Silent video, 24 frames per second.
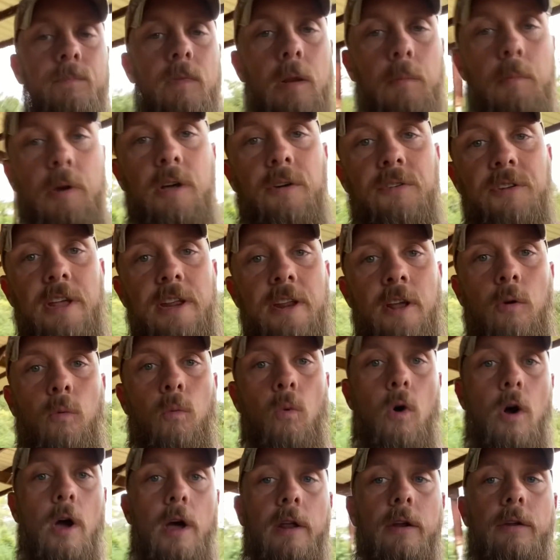because he didn't
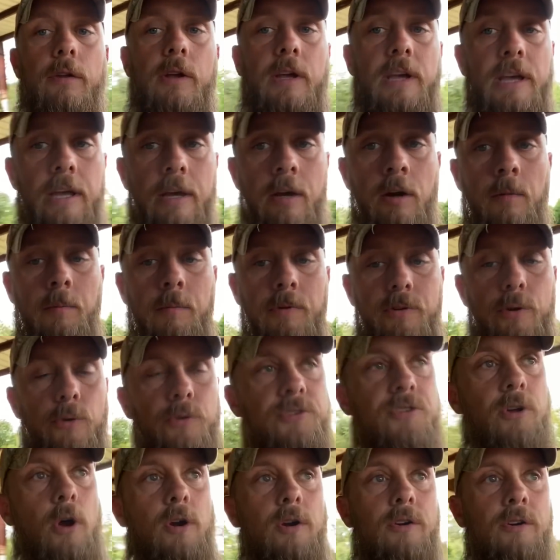want him to
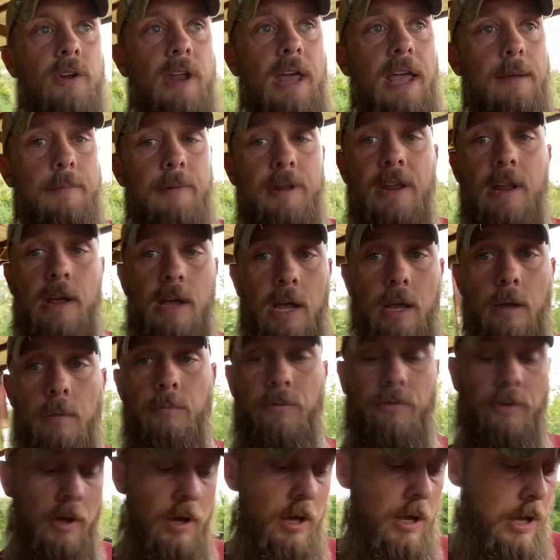start naming names.
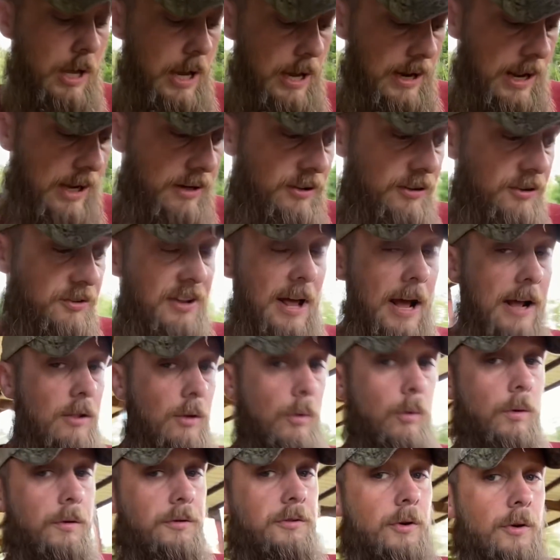And that's exactly
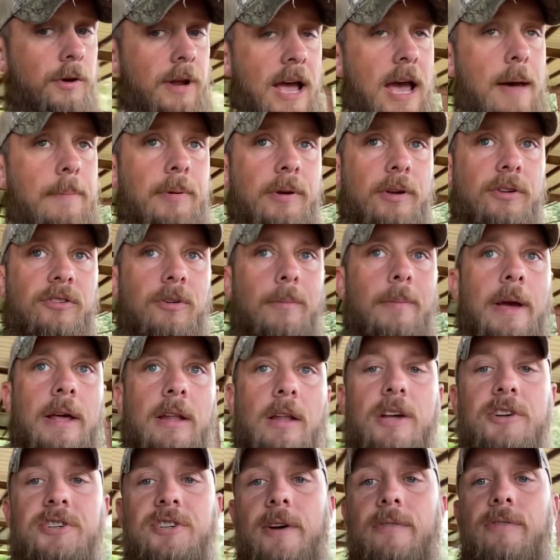what was going to happen, because a man
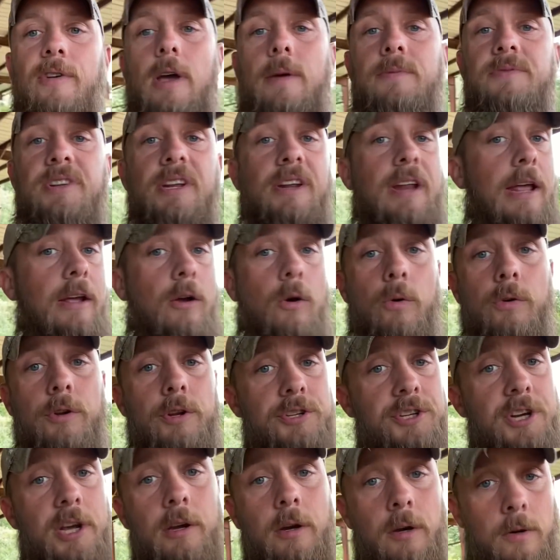like Jeffrey Epstein ain't going to
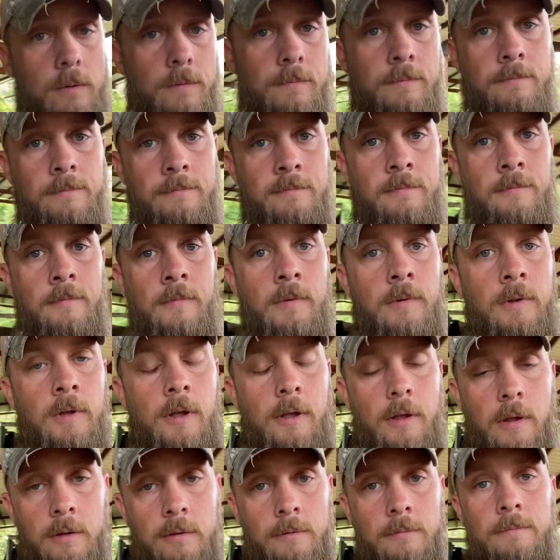jail.
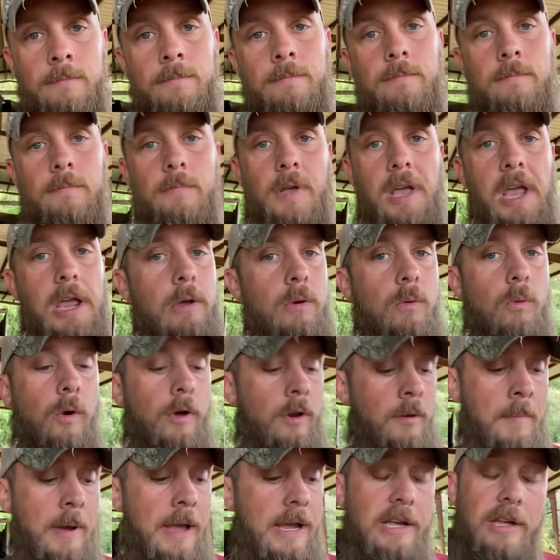He
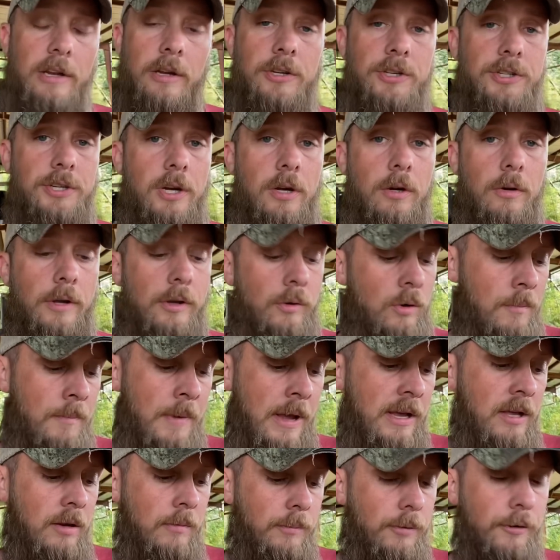wouldn't make it in jail. He wouldn't
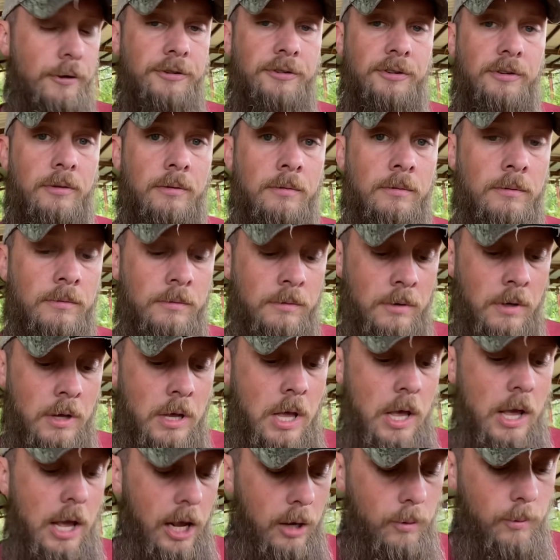make it in prison.
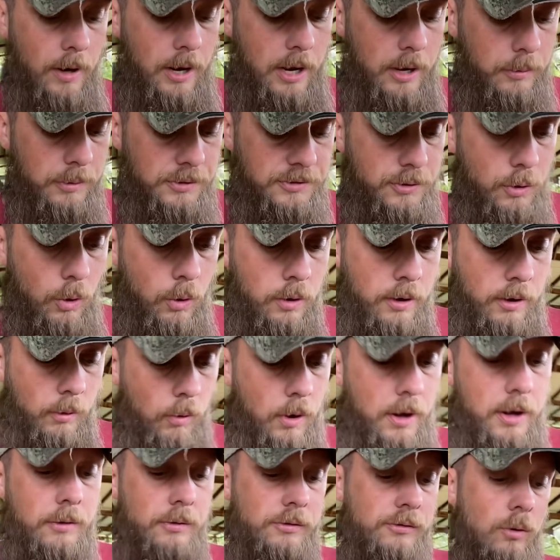And where he was going and what
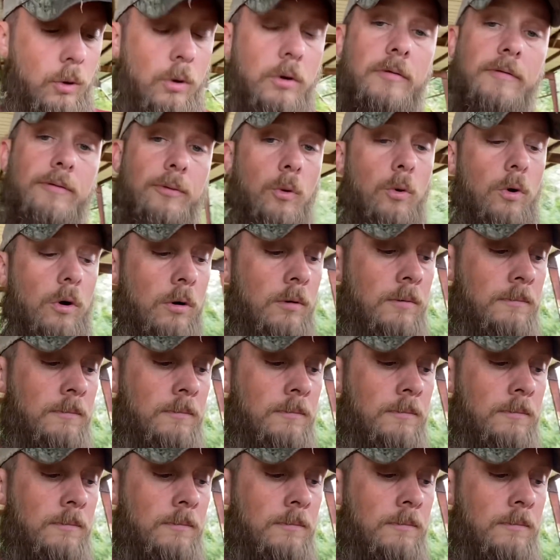he was going for,